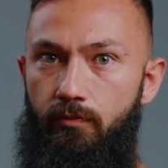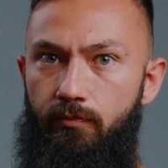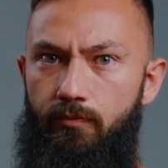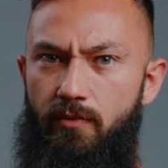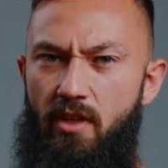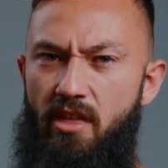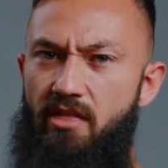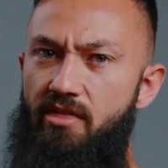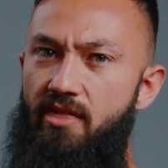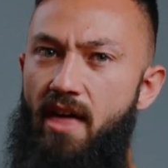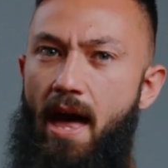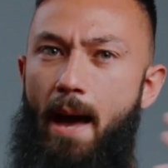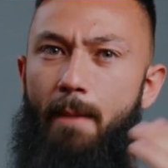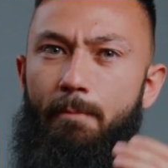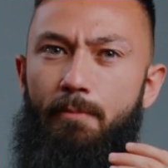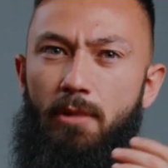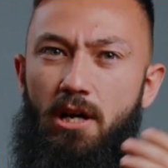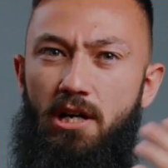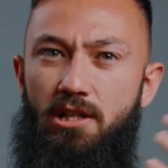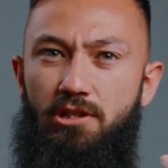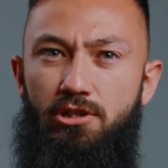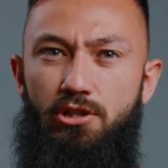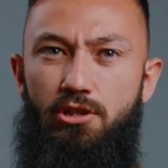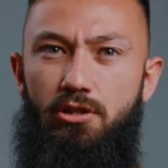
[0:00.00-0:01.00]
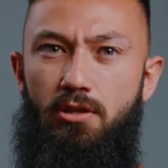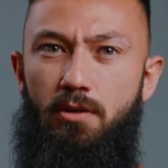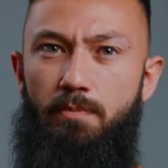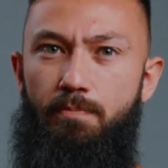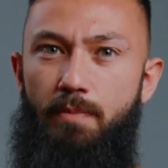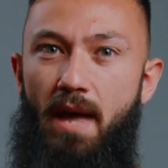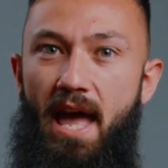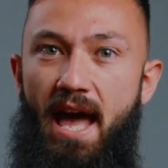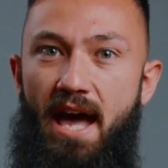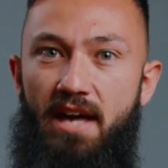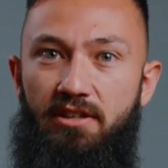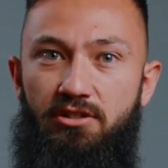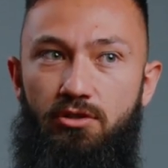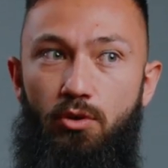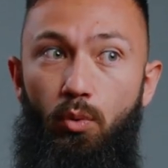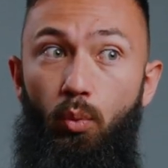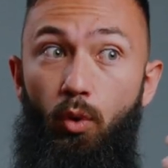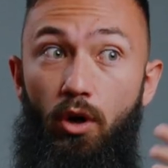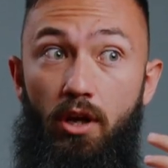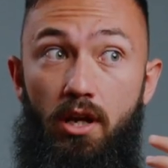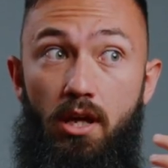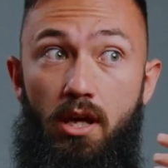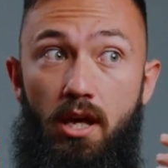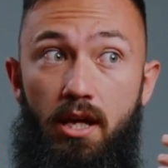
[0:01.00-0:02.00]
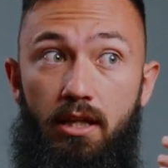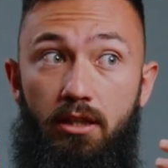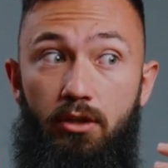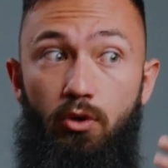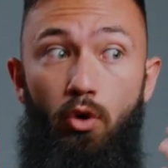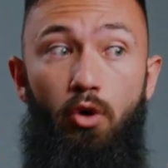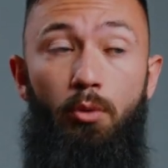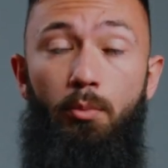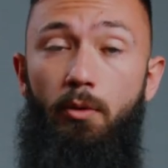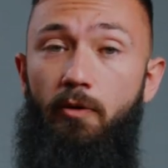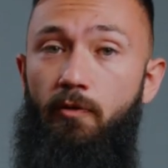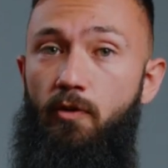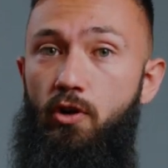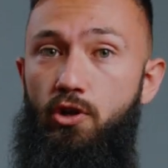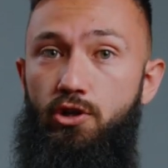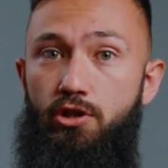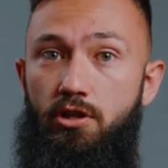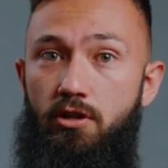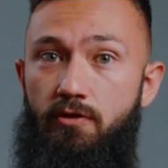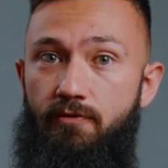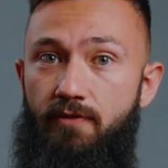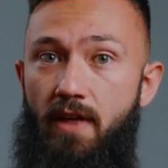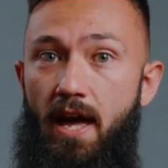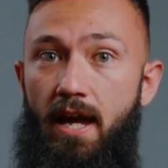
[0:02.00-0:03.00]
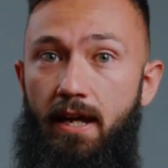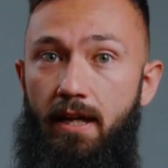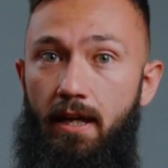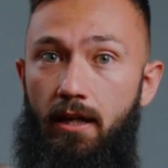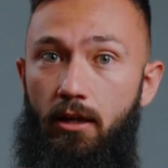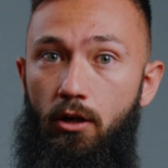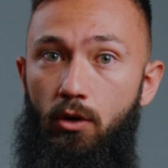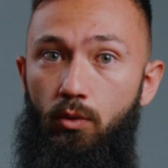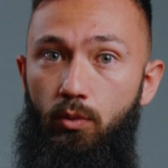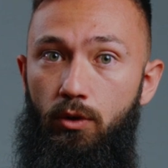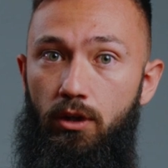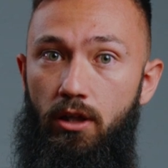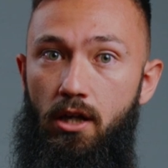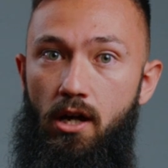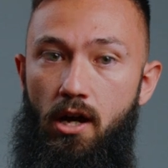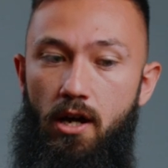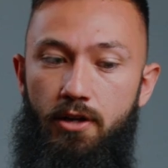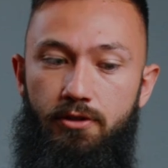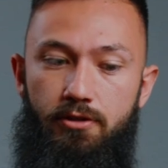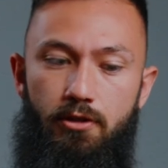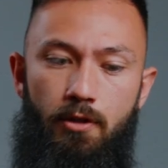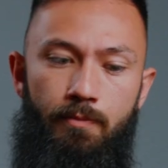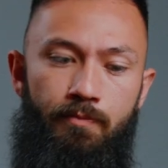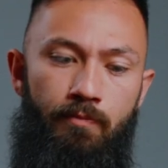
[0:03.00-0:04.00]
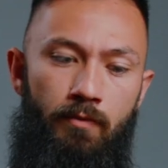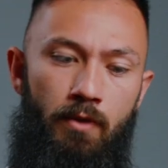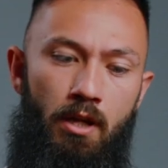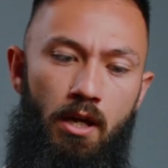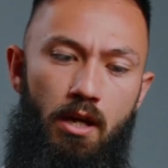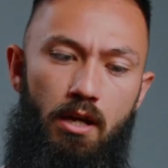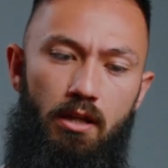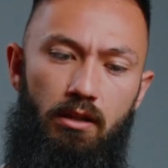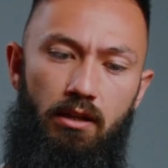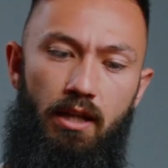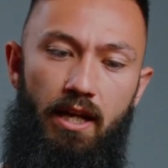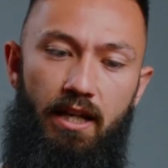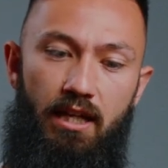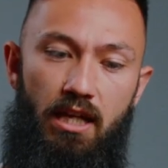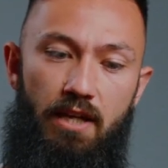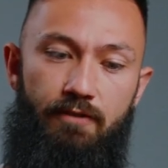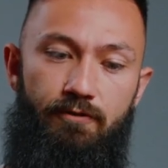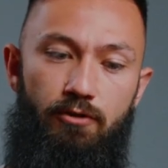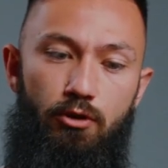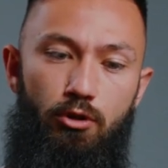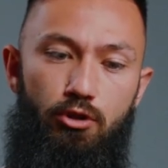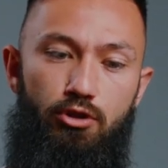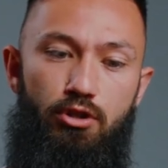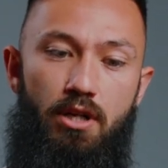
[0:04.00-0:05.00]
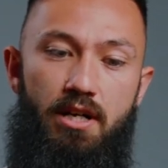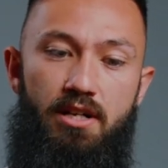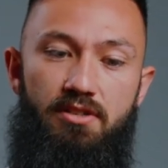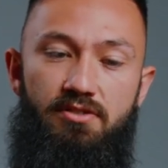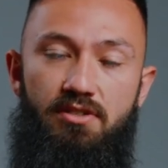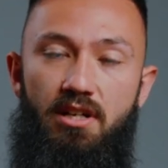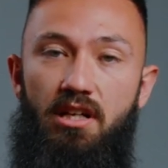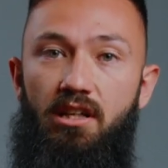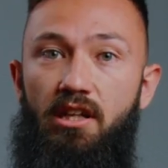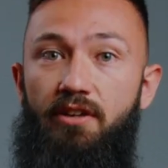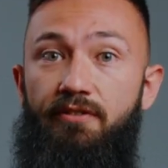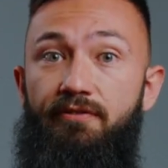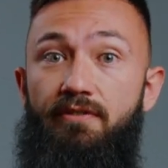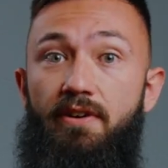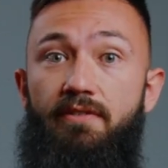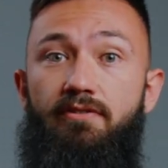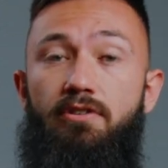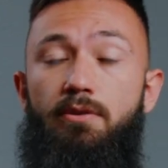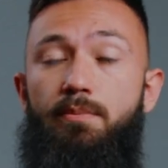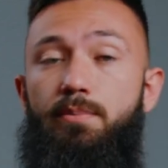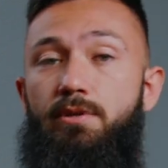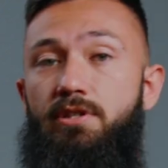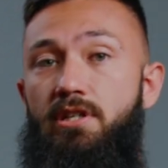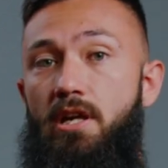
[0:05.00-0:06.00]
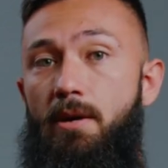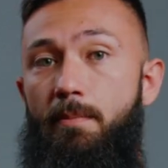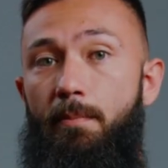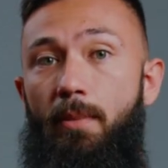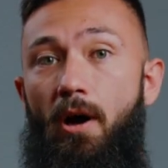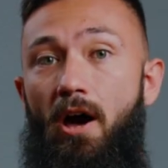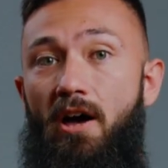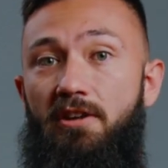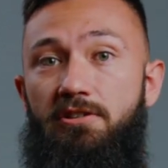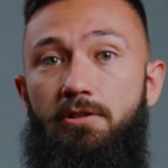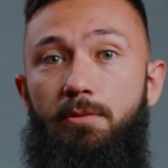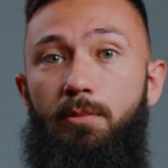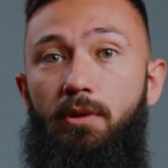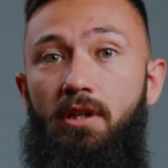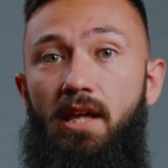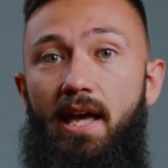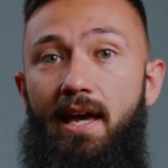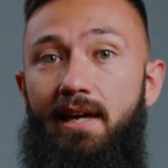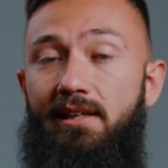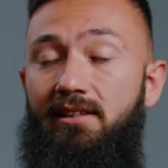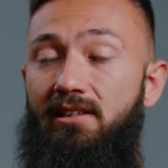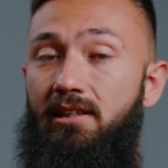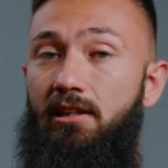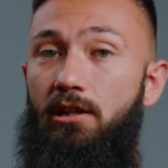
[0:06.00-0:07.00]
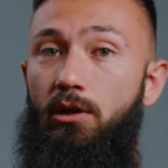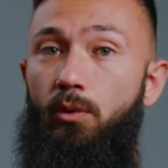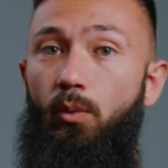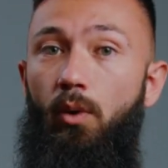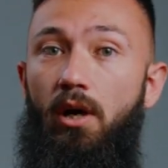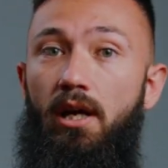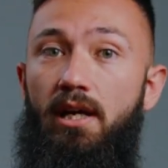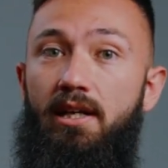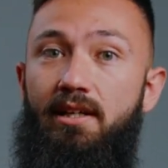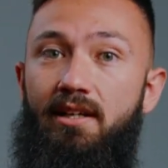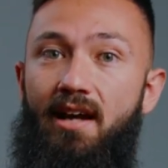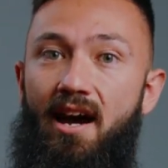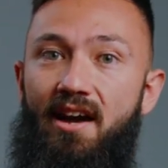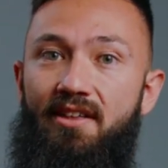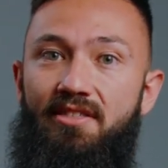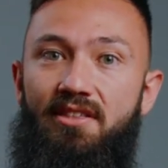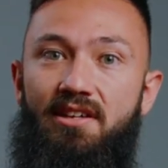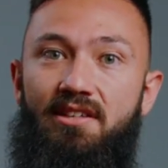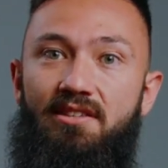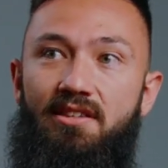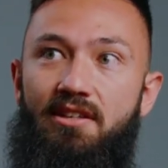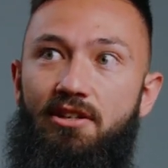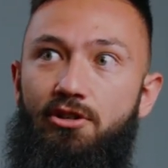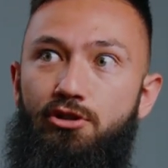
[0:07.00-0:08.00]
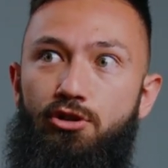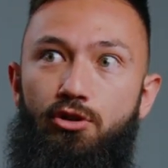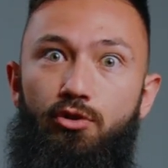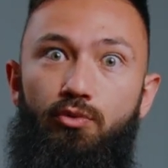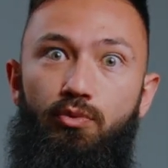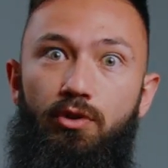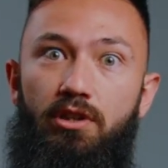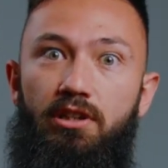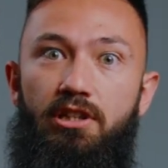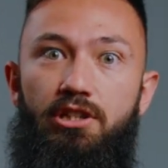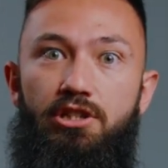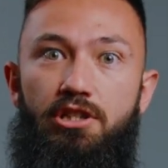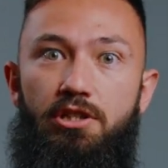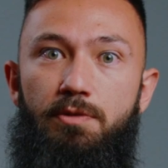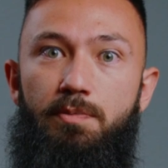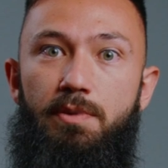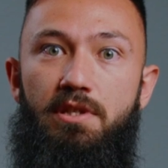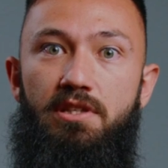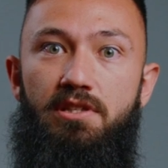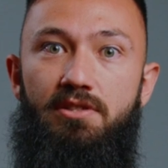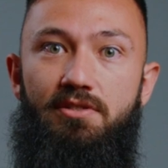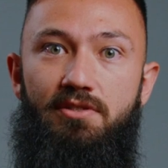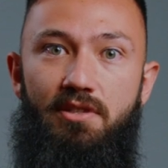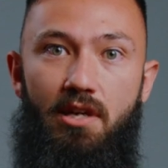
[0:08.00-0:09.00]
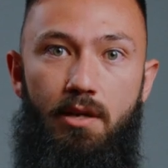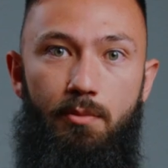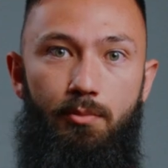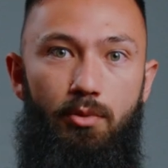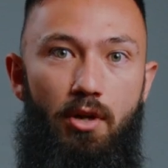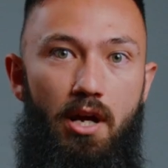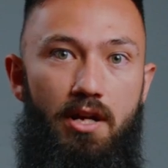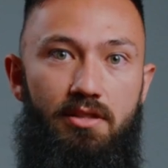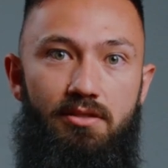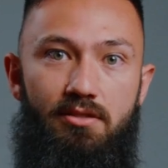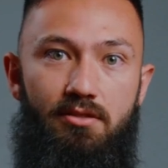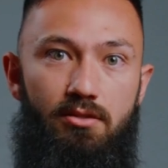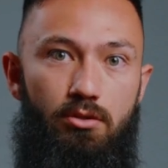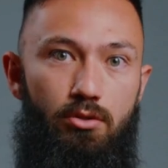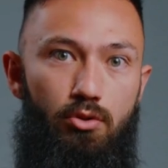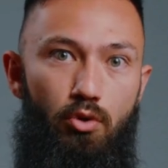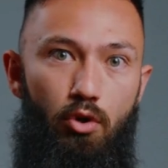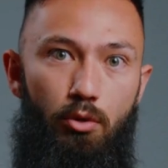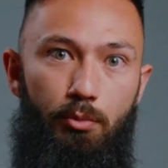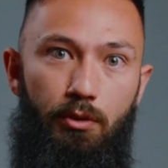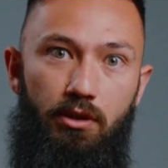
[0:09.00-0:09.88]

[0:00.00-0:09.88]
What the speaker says: that much past what a normal version of that gecko would cost. Like if you're trying to sell a 50% possible het lily white, I think that it should really just be the same price as a normal